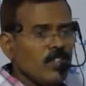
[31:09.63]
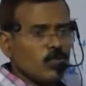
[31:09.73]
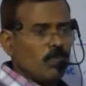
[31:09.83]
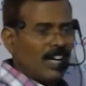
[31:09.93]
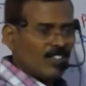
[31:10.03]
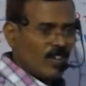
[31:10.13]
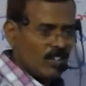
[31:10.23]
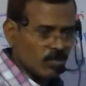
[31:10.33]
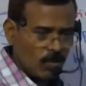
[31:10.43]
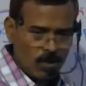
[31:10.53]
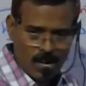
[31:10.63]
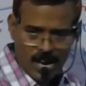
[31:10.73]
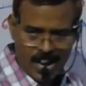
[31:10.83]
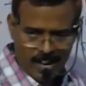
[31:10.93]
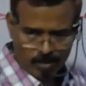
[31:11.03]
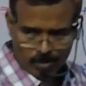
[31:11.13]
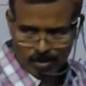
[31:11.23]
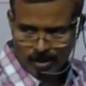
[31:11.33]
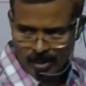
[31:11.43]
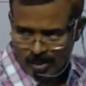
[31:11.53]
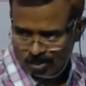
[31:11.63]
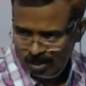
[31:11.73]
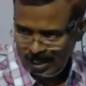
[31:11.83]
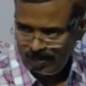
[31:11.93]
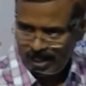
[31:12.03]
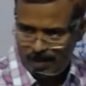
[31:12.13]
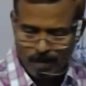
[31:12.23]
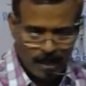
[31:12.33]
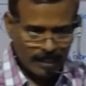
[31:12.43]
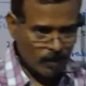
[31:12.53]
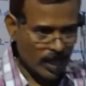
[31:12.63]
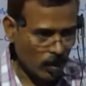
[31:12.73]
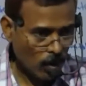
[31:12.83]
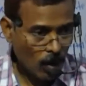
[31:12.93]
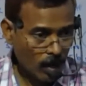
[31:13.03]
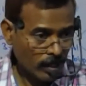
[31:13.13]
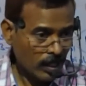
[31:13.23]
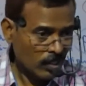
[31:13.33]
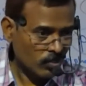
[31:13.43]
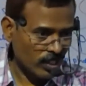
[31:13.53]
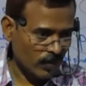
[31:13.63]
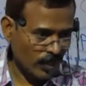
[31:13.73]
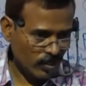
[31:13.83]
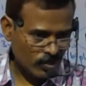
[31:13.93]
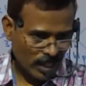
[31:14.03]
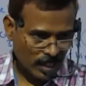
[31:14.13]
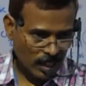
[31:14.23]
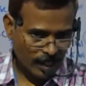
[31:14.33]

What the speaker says: this pathway is called as C3 pathway or C3 cycle.